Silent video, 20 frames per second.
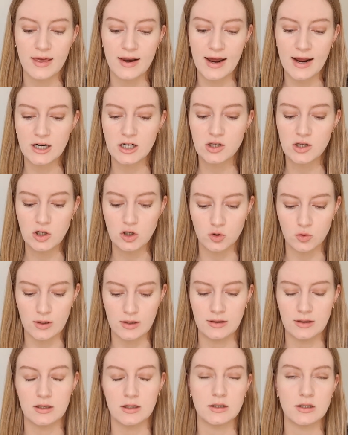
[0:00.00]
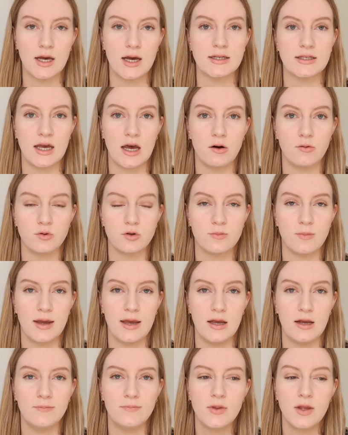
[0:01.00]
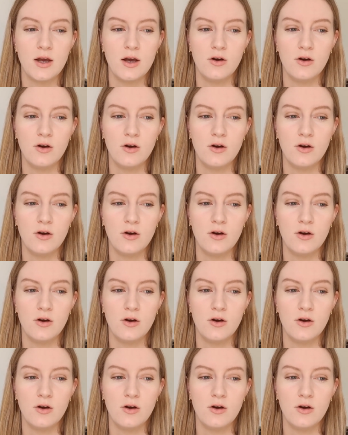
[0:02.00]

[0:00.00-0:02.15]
And actually doing this has helped me